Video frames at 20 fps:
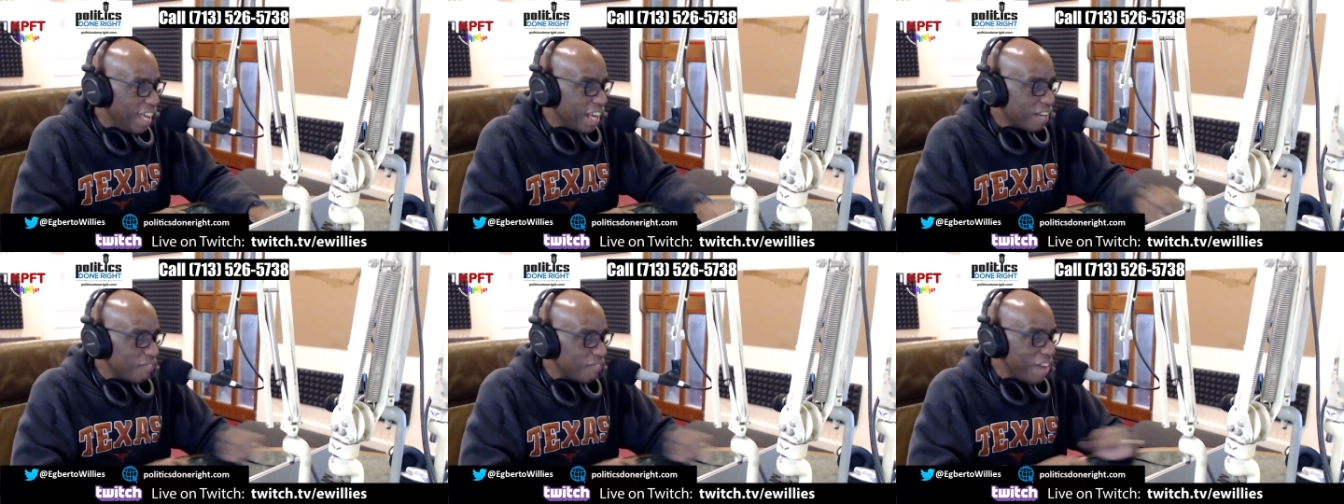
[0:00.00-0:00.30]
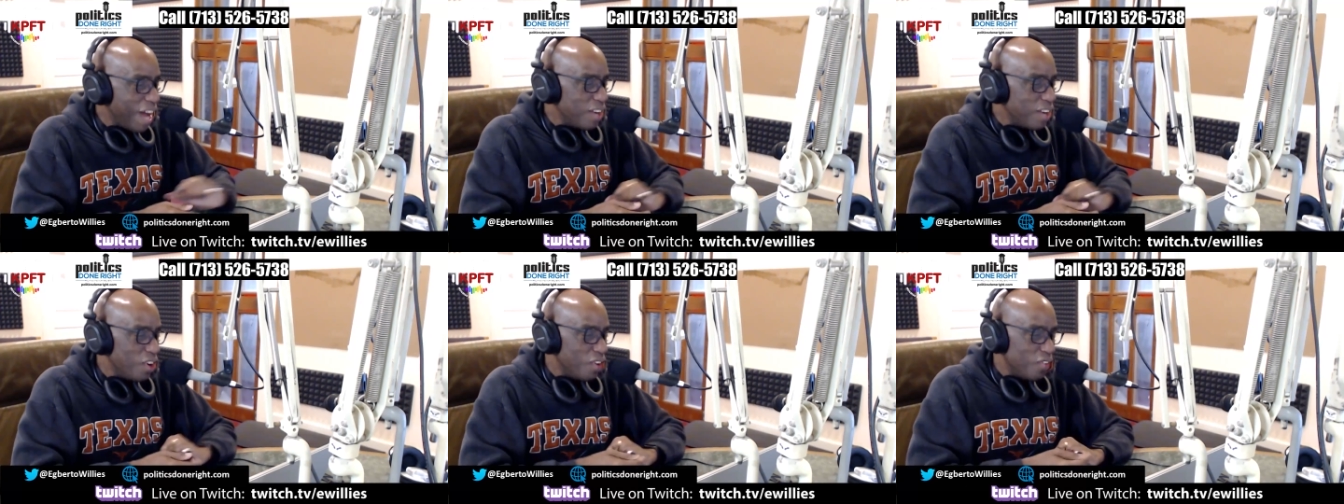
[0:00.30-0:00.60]

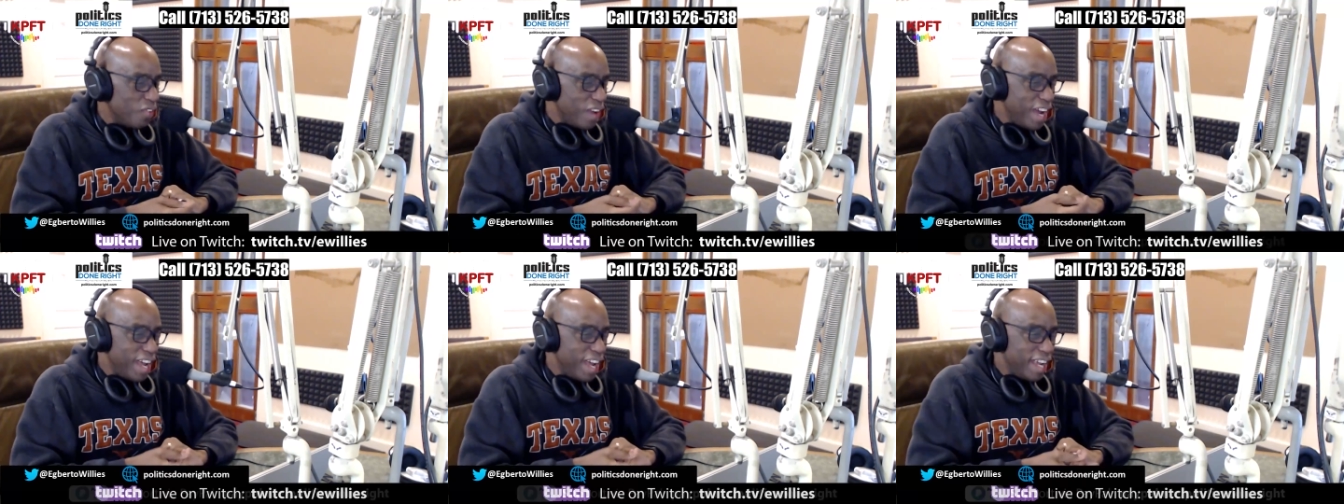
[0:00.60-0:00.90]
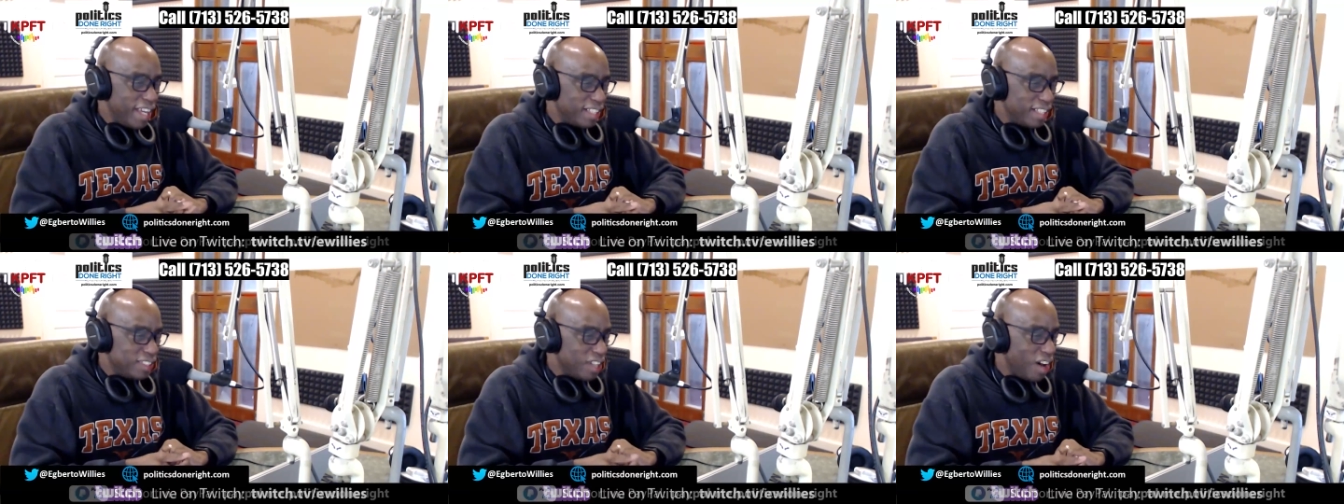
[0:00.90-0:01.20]
Hermano
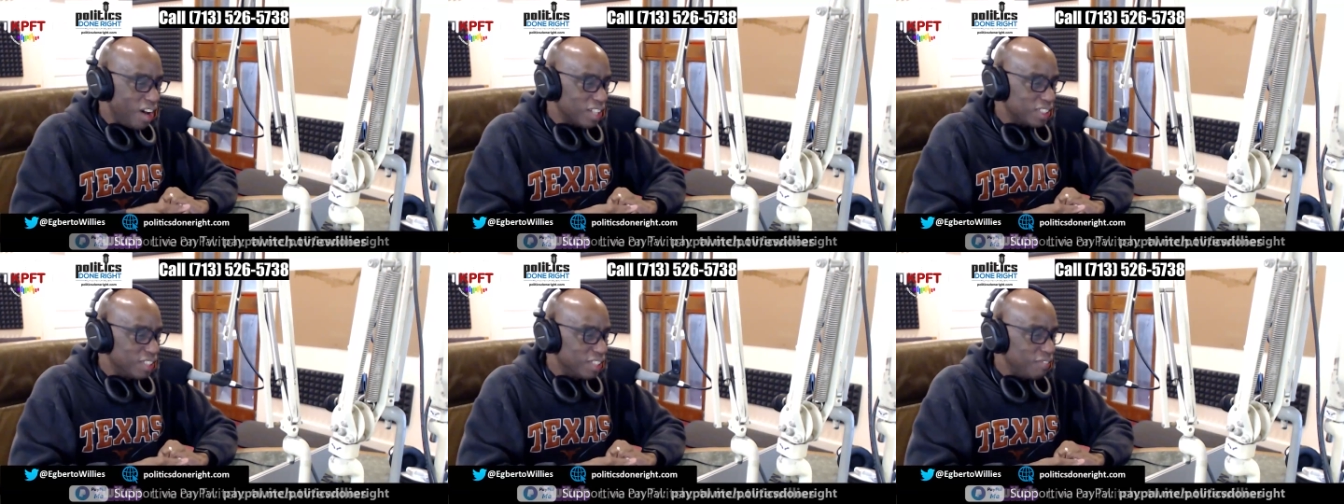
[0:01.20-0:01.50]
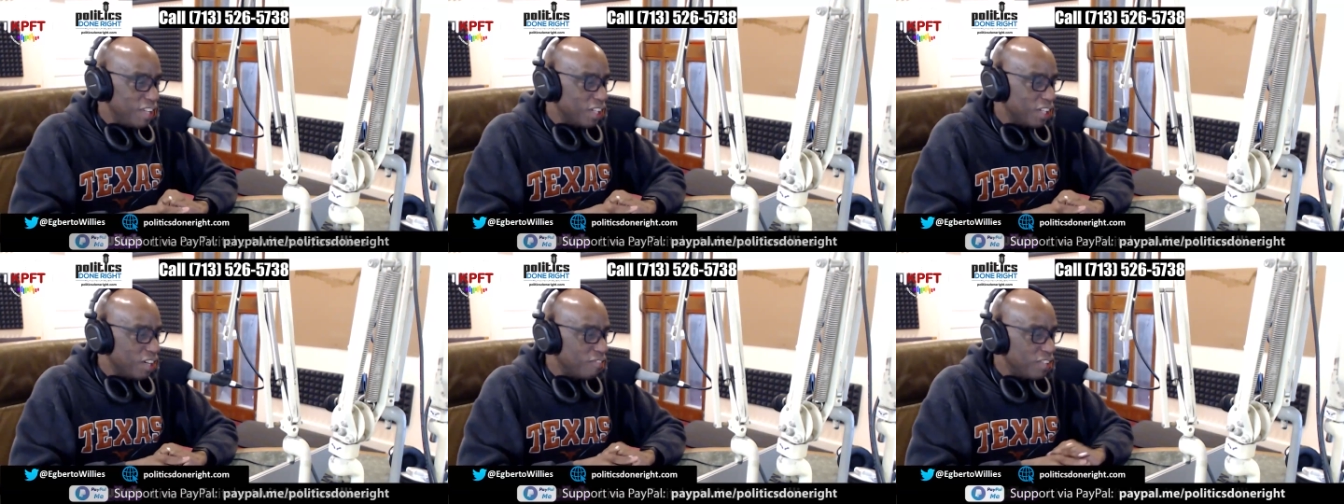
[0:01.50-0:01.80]
Ray, talk to
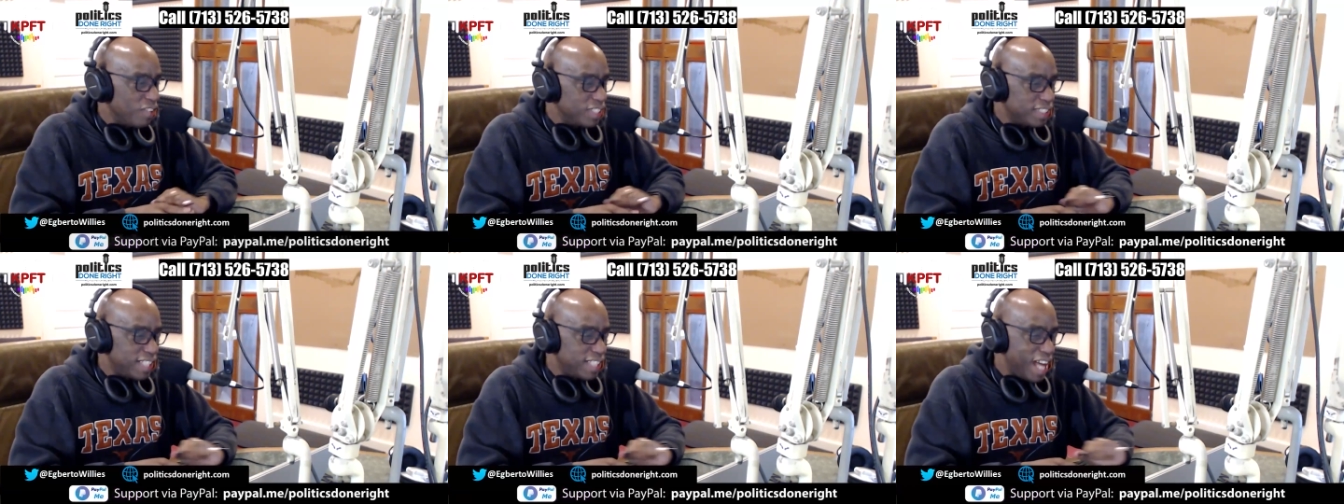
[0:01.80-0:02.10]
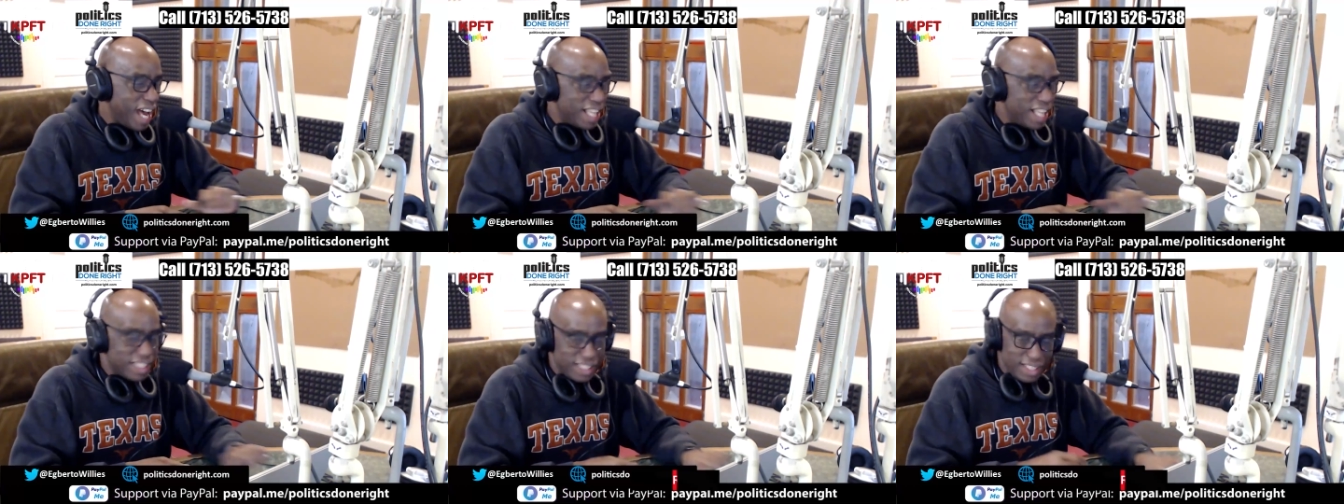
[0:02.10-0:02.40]
me. ¿Cómo
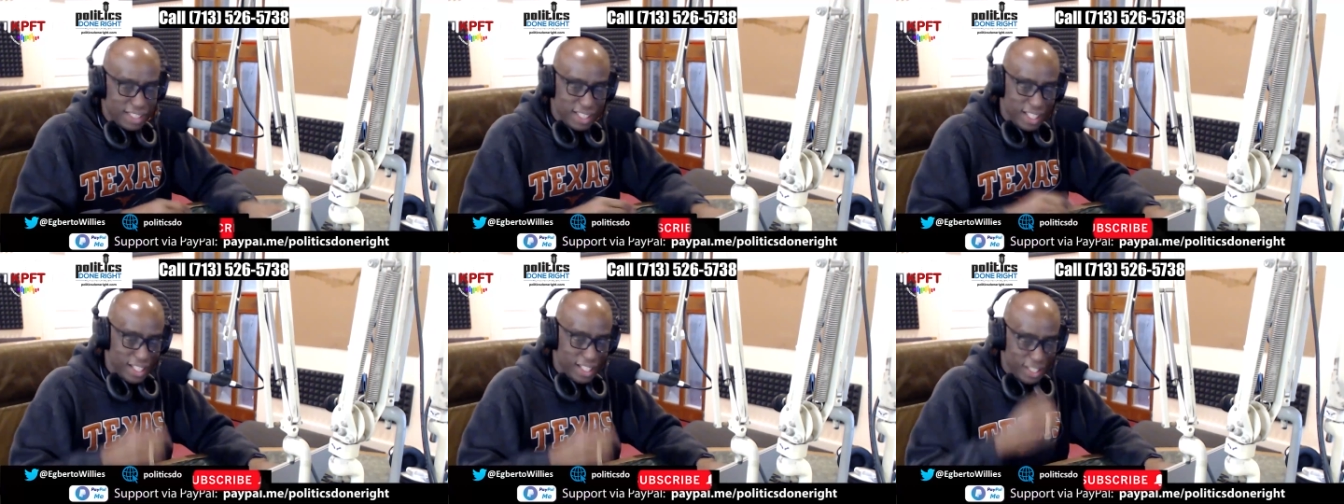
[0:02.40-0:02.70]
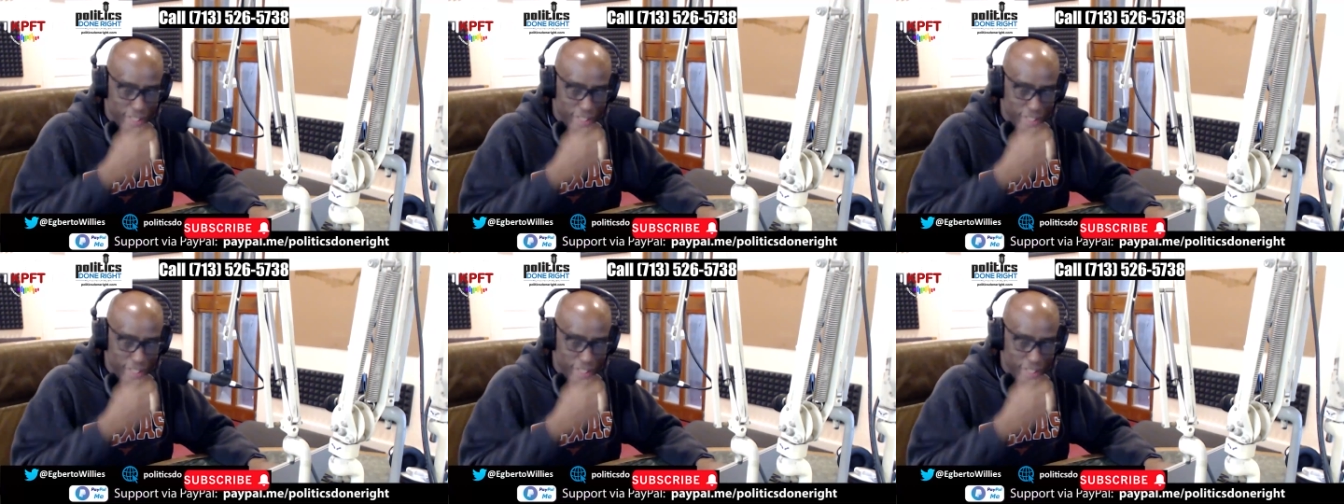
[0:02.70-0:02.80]
estás?